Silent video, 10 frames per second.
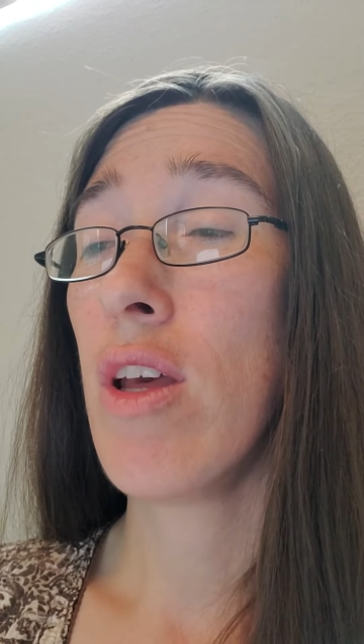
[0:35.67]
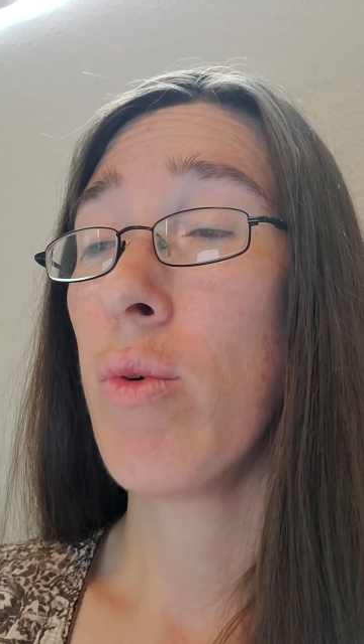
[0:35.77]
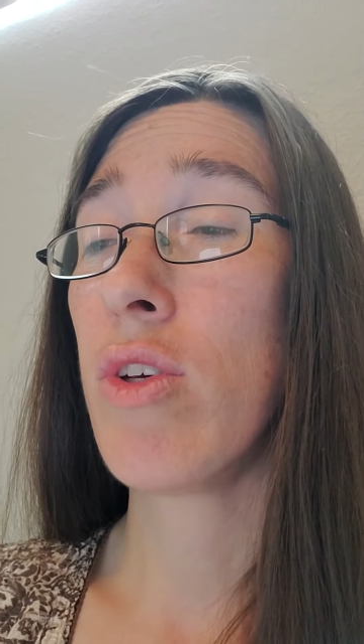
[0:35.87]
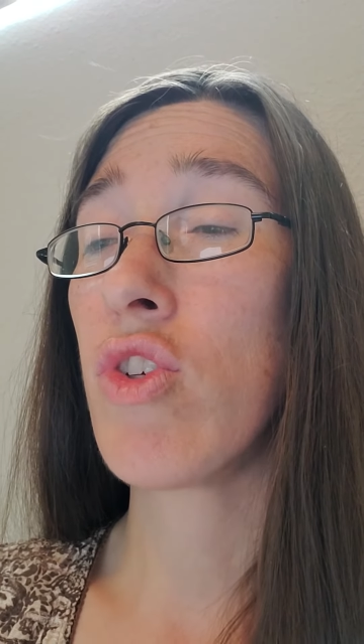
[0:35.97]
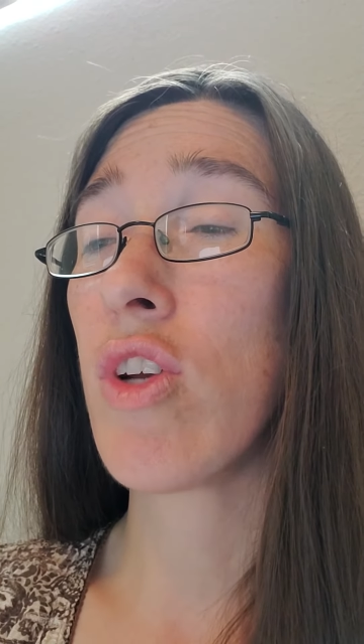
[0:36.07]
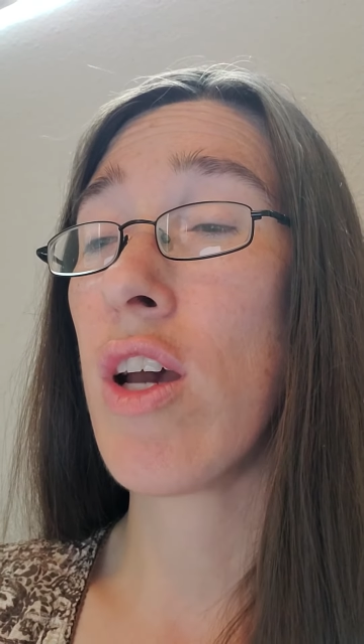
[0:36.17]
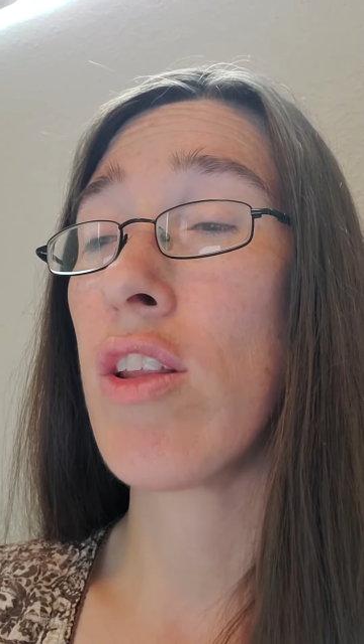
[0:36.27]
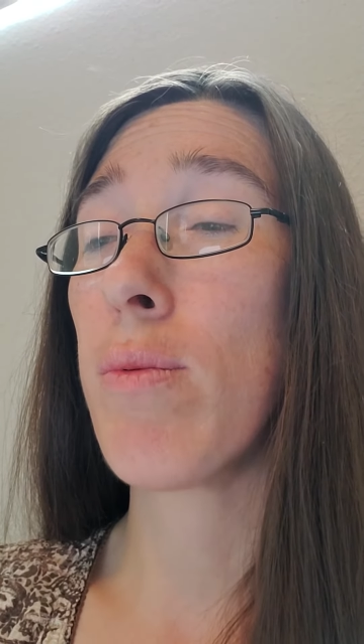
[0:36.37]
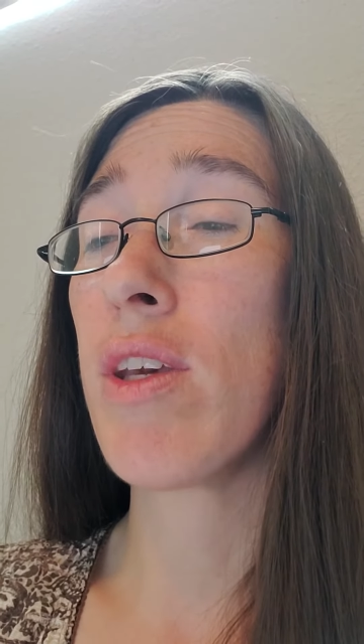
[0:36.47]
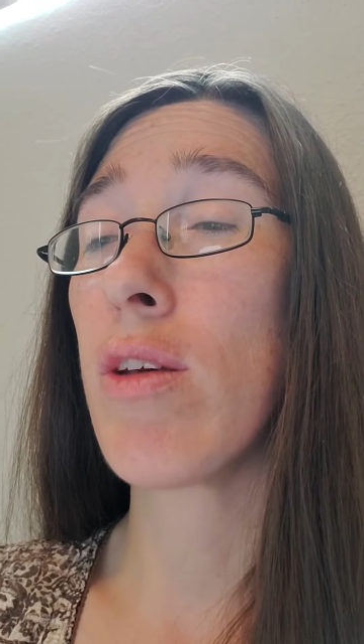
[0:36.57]
We strive
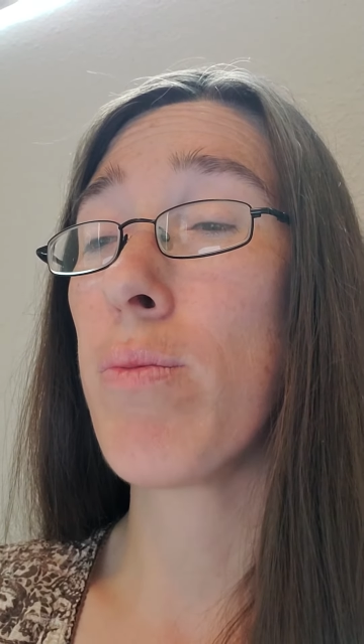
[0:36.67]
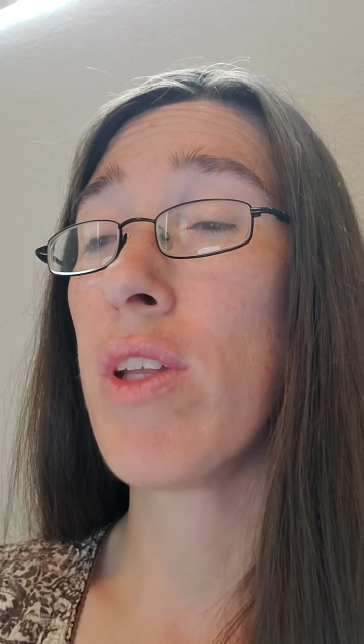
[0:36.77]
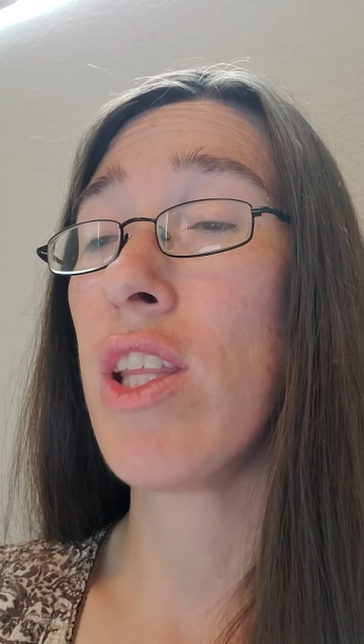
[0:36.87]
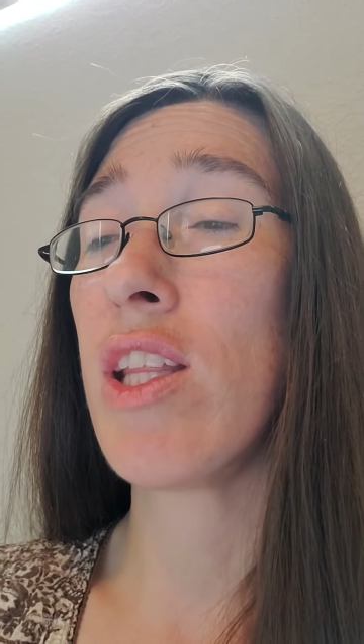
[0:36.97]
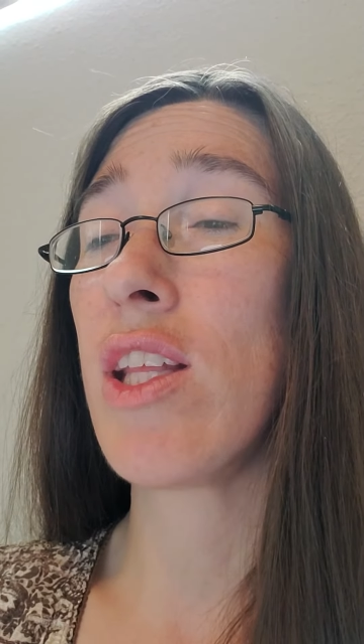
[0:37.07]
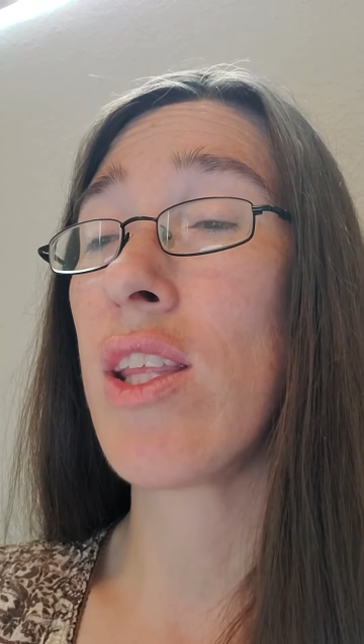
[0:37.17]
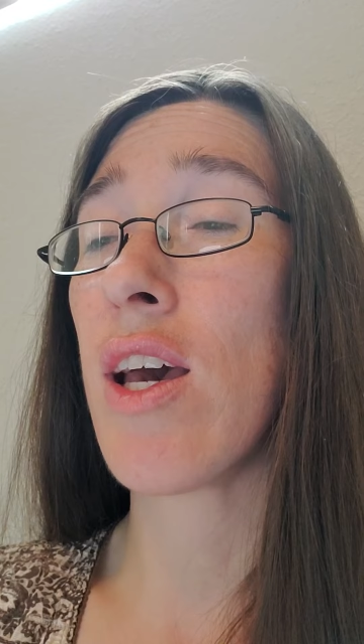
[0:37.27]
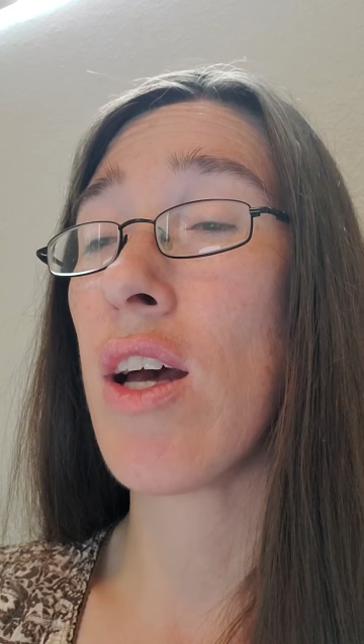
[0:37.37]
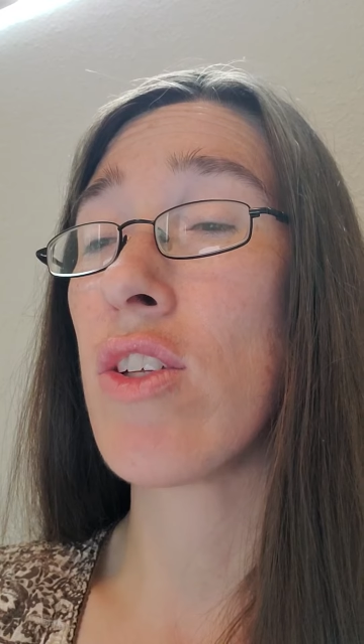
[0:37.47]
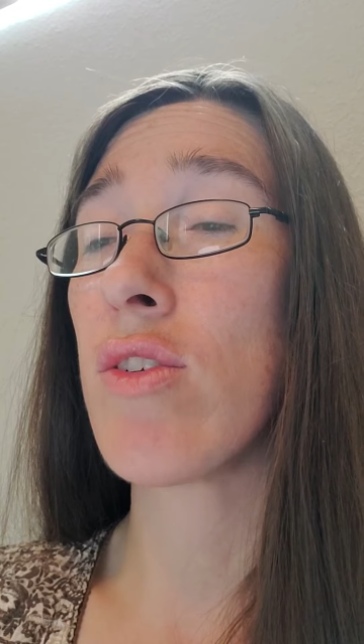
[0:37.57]
to be completely
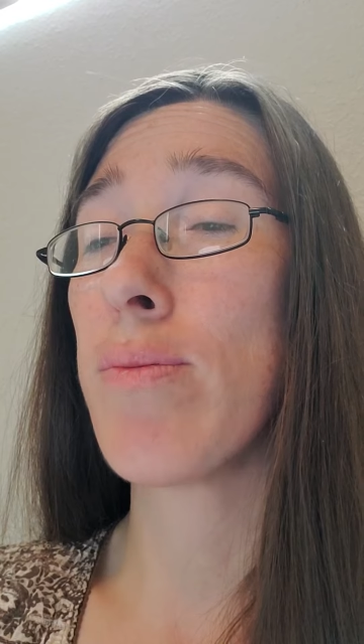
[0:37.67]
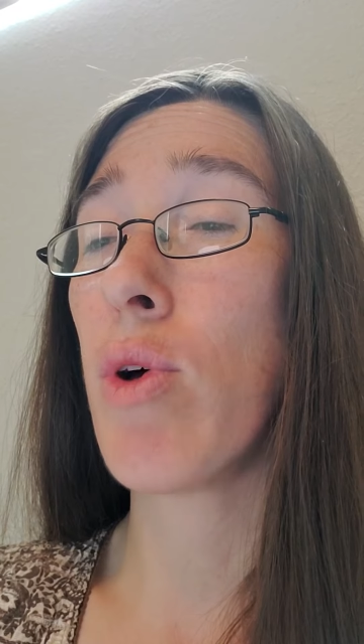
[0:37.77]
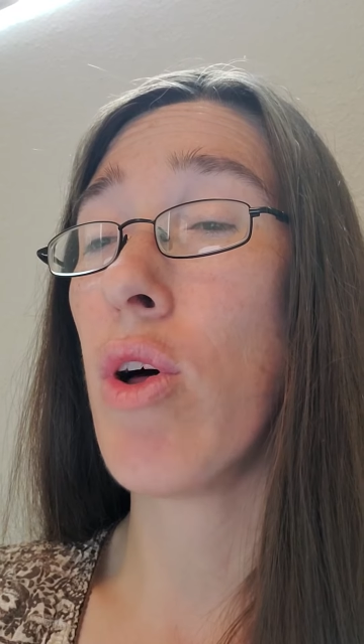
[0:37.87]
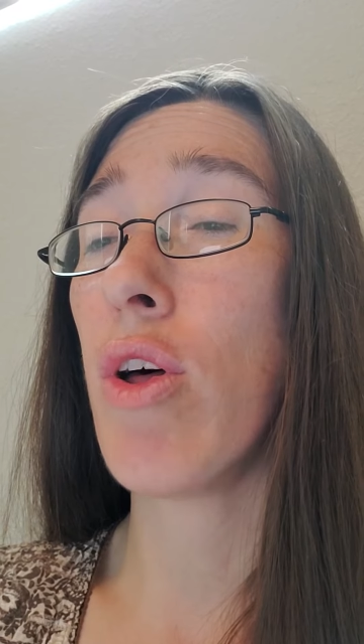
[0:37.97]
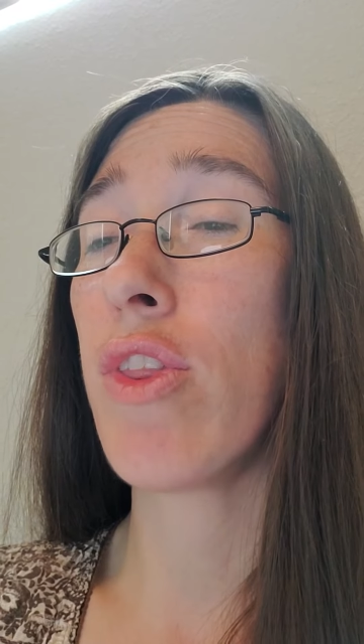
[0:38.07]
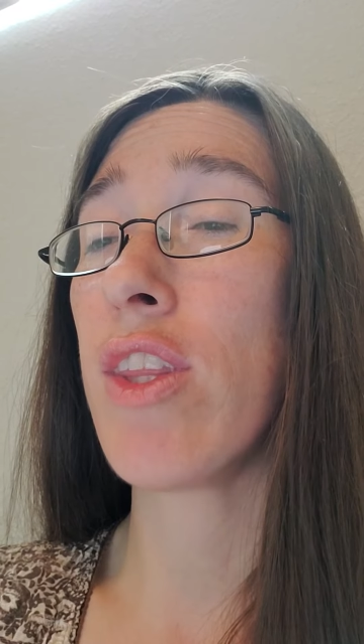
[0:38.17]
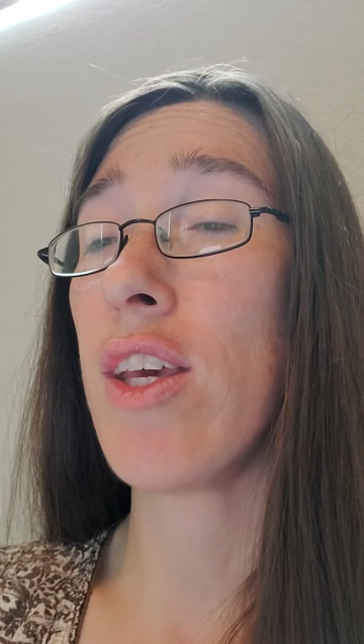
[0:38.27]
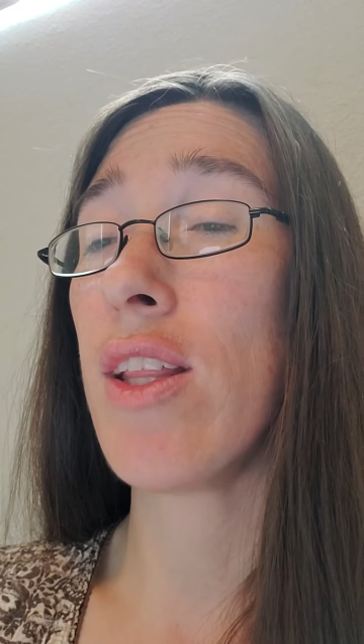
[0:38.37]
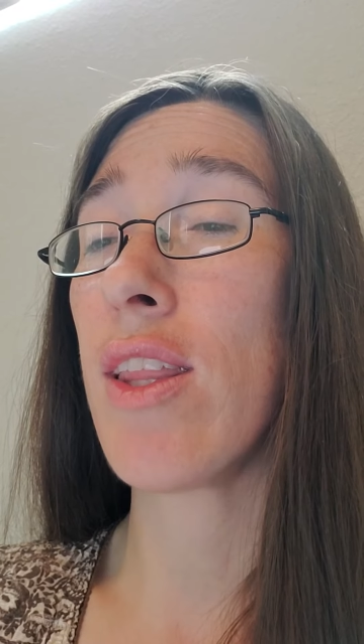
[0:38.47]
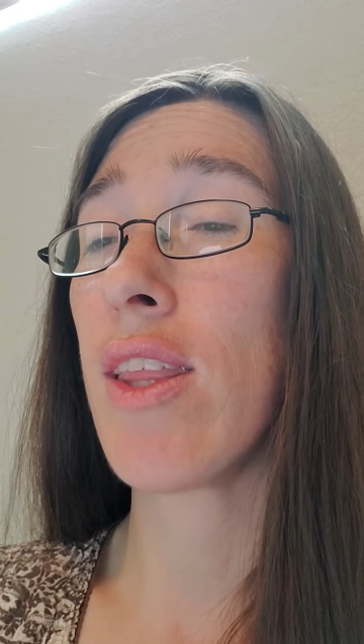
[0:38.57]
detached from all
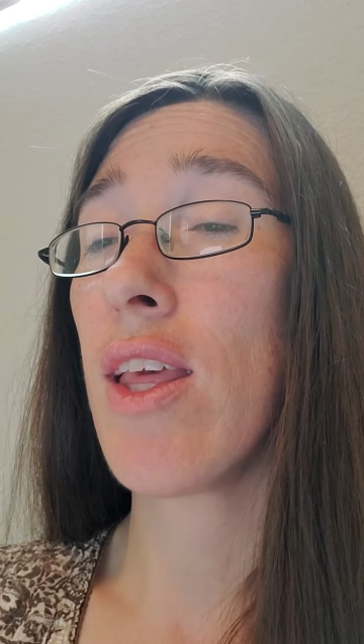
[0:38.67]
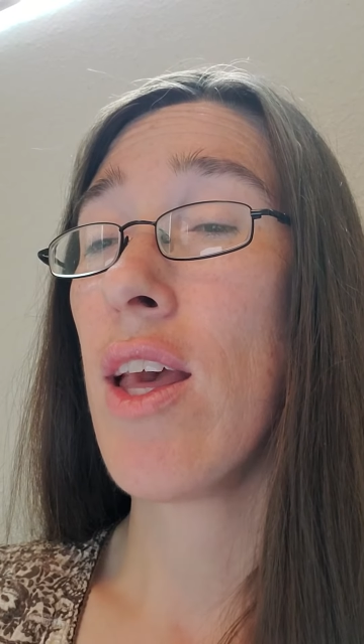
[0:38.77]
things